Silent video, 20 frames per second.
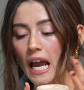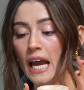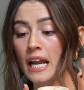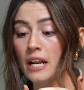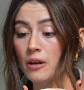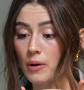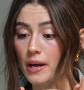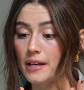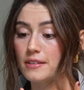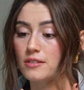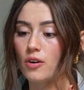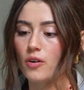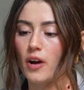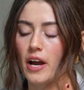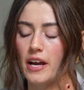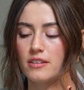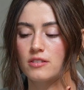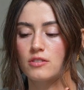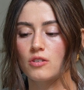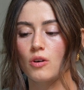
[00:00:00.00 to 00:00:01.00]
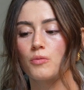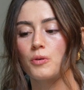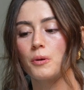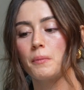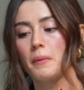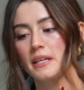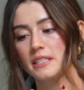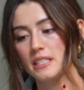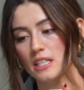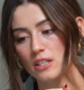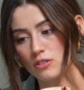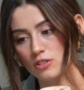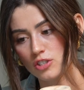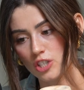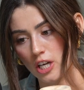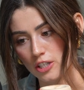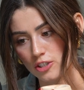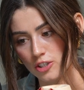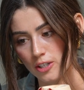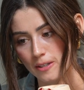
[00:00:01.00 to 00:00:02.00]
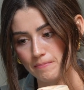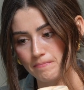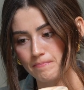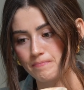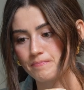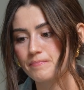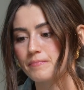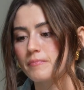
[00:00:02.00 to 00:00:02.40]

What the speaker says: Anyways, okay, so romantic rejection.